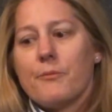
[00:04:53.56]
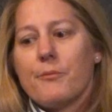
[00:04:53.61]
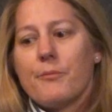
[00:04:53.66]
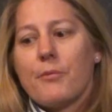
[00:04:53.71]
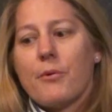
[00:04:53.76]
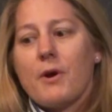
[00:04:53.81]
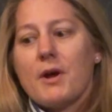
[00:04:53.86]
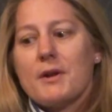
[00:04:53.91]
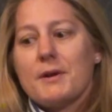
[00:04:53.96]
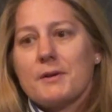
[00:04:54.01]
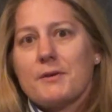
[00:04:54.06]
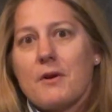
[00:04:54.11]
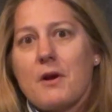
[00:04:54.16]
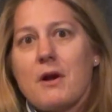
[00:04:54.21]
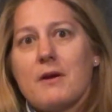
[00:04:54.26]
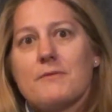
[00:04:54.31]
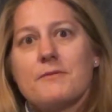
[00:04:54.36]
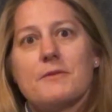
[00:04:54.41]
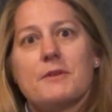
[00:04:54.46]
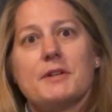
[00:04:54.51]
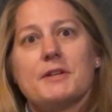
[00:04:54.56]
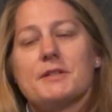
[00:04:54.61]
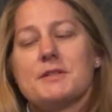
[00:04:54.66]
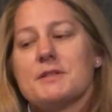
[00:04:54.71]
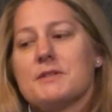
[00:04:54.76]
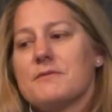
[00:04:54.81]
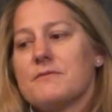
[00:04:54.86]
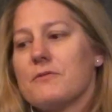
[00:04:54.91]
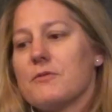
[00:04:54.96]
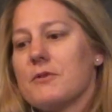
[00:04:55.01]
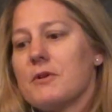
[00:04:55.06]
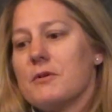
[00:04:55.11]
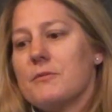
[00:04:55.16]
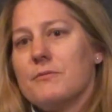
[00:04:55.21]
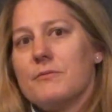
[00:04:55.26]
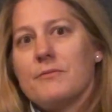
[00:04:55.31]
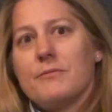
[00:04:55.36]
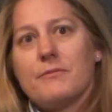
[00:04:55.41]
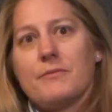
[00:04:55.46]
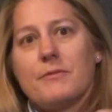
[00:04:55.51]
product offerings, from
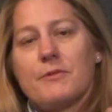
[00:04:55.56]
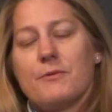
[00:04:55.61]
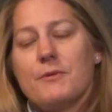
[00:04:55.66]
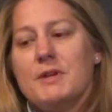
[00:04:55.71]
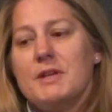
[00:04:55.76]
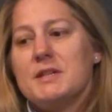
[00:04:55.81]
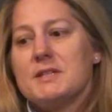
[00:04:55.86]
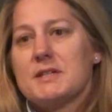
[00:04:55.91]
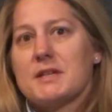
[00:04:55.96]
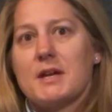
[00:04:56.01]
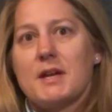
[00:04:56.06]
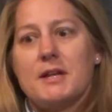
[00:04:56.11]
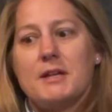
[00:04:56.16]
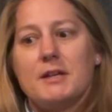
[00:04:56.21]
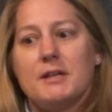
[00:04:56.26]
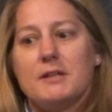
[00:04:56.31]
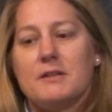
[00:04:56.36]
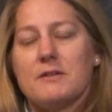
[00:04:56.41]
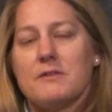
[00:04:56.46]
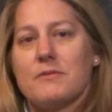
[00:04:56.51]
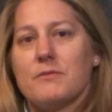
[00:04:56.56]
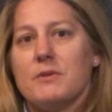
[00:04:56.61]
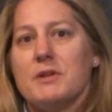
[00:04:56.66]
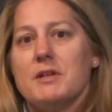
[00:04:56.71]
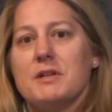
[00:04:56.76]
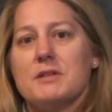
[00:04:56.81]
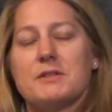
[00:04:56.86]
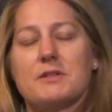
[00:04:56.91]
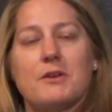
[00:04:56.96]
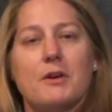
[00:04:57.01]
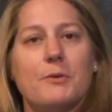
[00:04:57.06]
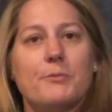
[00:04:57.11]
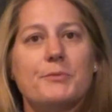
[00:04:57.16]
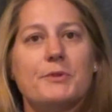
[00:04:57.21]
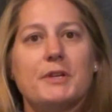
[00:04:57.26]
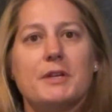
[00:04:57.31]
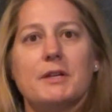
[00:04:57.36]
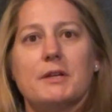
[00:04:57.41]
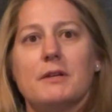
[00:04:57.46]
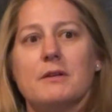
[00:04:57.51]
3D scanning to 3D
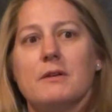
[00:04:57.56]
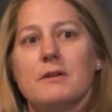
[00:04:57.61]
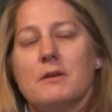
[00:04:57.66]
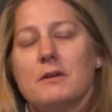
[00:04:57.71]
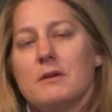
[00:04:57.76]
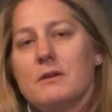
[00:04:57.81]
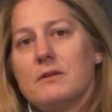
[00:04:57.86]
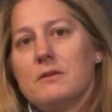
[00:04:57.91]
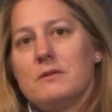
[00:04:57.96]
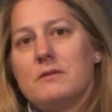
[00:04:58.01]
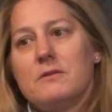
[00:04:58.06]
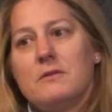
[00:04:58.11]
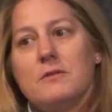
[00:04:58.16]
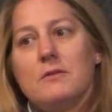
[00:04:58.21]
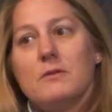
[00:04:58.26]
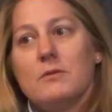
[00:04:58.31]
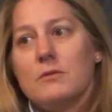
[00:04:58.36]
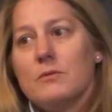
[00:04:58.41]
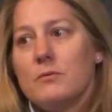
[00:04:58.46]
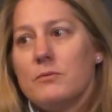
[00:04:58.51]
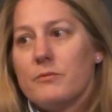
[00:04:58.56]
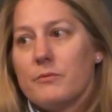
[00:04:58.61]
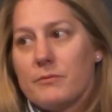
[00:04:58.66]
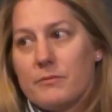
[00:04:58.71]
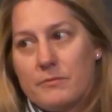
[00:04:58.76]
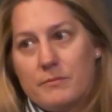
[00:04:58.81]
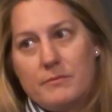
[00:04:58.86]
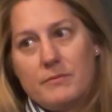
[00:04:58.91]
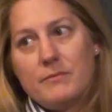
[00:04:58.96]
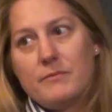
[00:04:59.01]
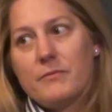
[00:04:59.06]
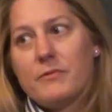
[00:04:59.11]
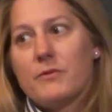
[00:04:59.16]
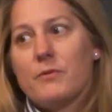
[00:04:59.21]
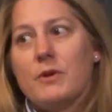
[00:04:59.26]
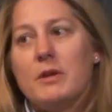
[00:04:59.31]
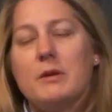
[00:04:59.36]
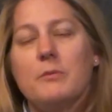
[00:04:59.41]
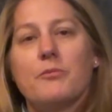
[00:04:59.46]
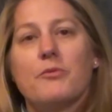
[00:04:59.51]
sculpting to
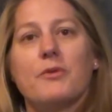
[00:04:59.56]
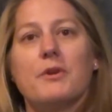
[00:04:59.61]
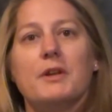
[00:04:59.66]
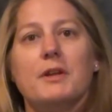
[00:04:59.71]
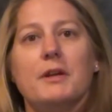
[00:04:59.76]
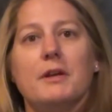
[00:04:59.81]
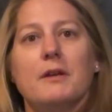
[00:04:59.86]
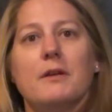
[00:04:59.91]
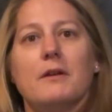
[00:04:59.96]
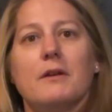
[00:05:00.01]
3D printing